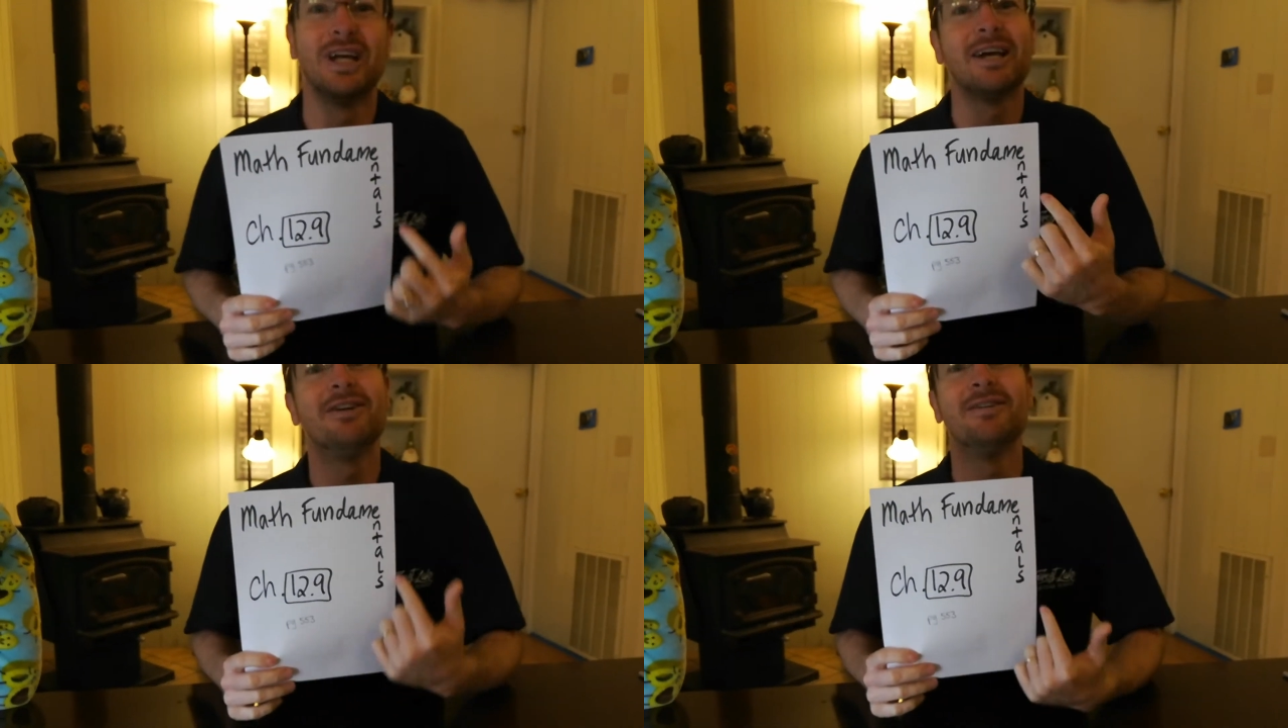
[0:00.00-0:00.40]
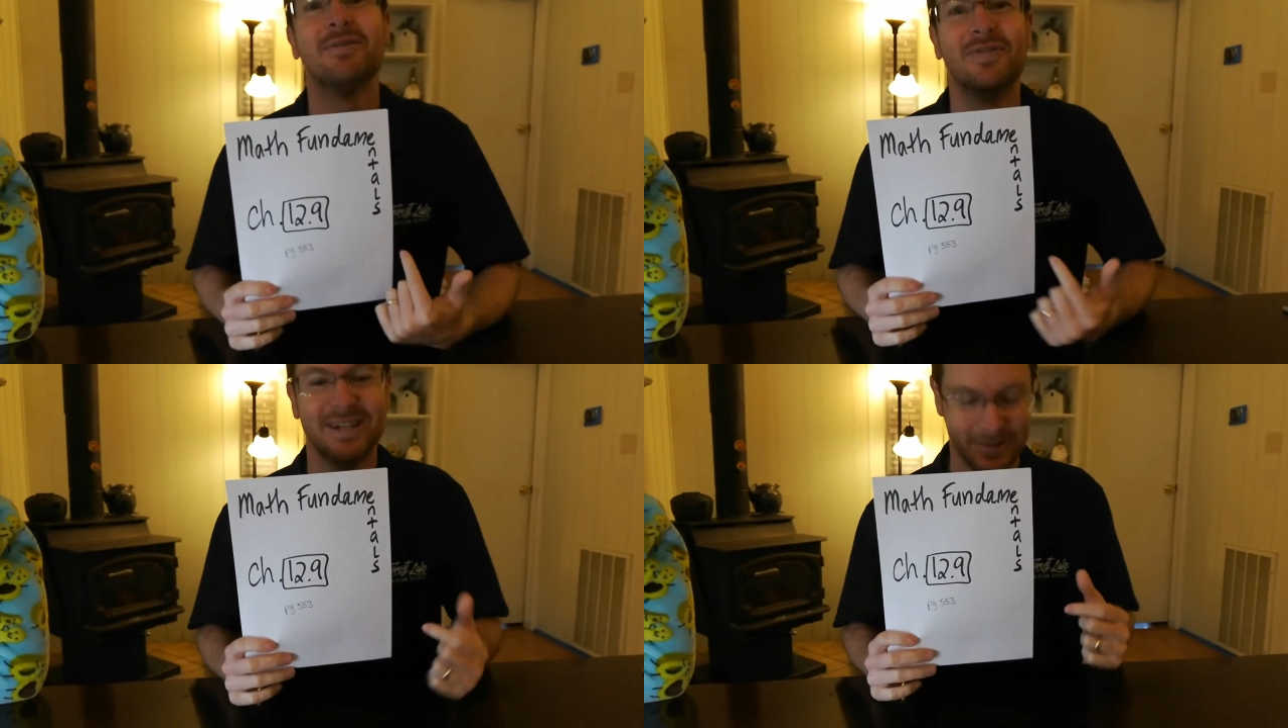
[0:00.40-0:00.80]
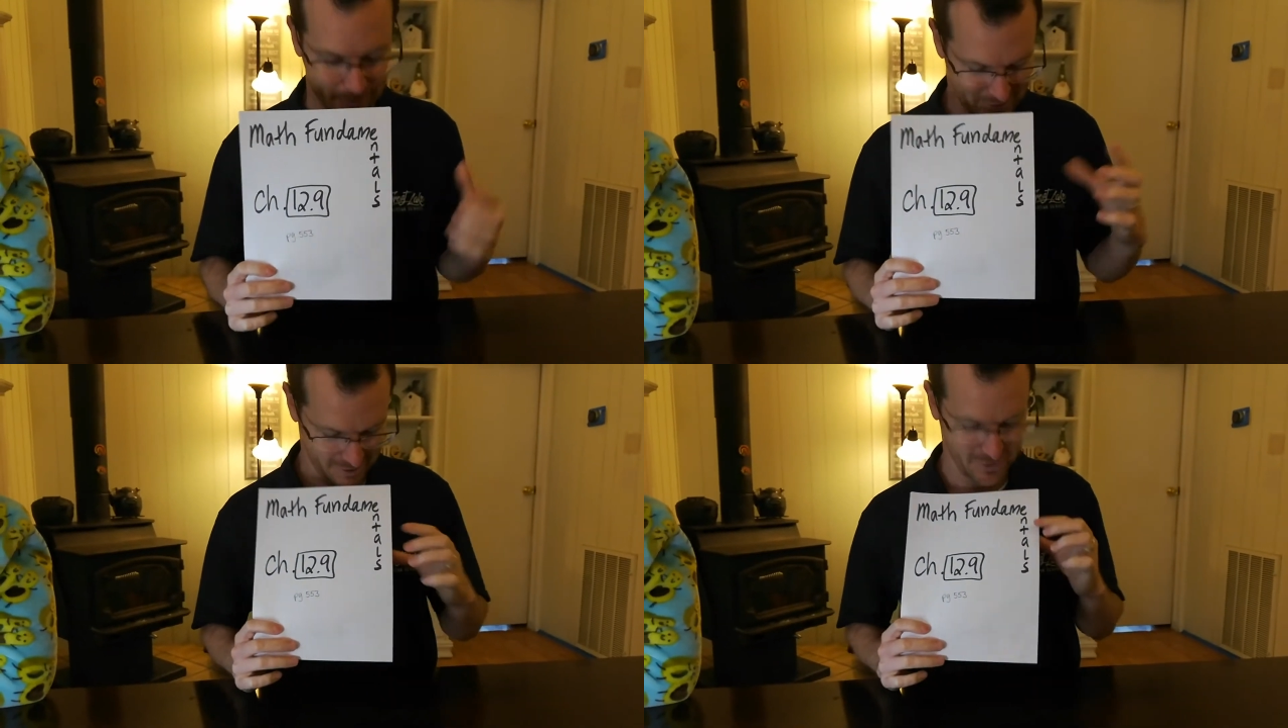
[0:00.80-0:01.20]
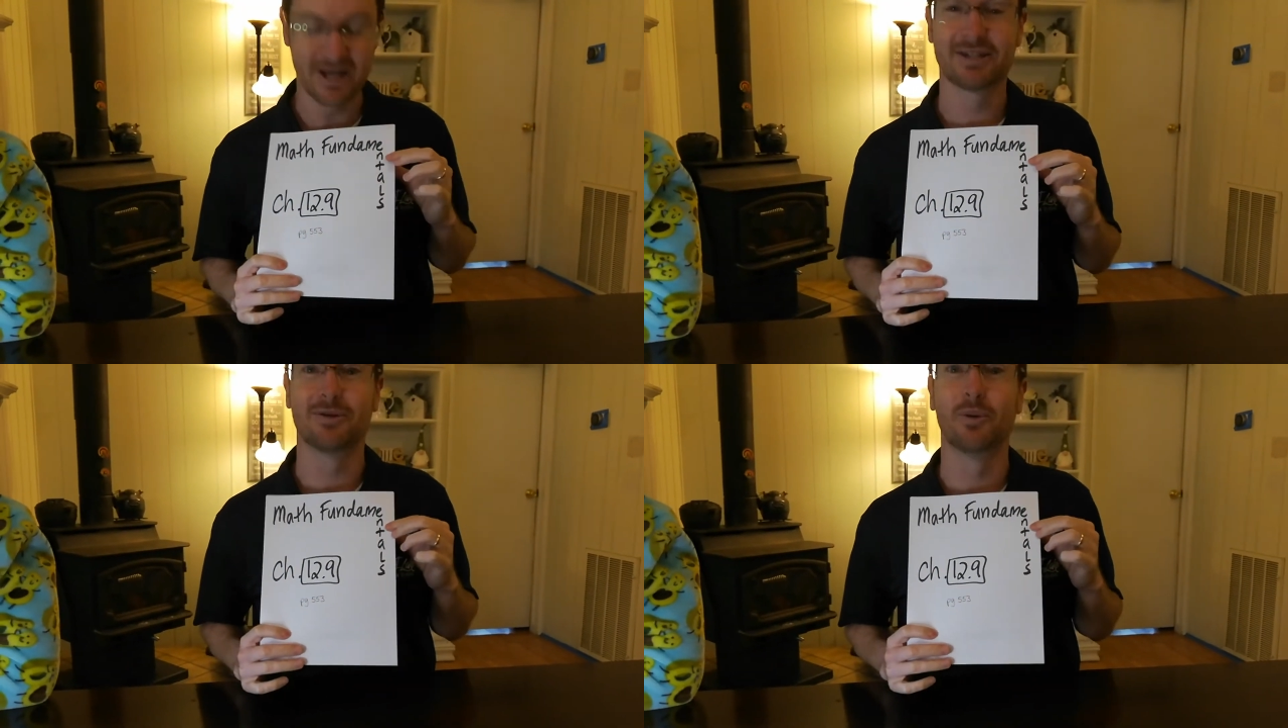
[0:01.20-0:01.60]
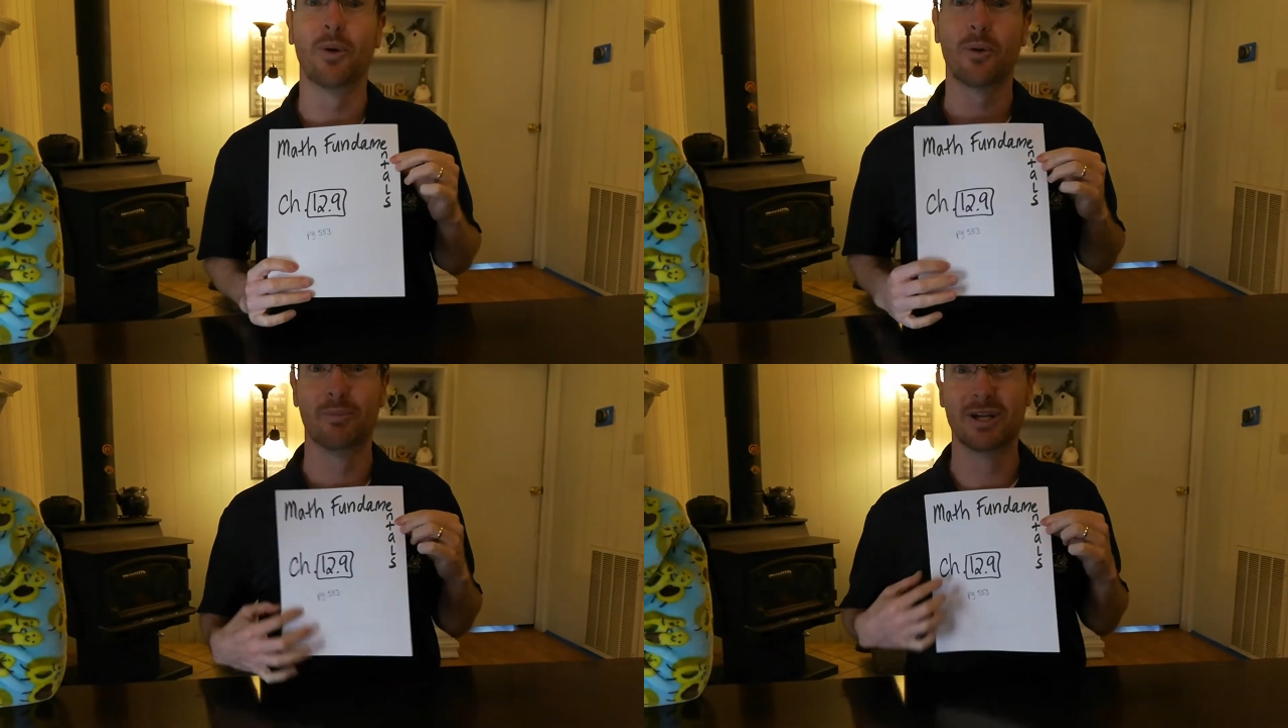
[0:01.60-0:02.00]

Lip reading: I couldn't fit it, but you guys are going to work with me.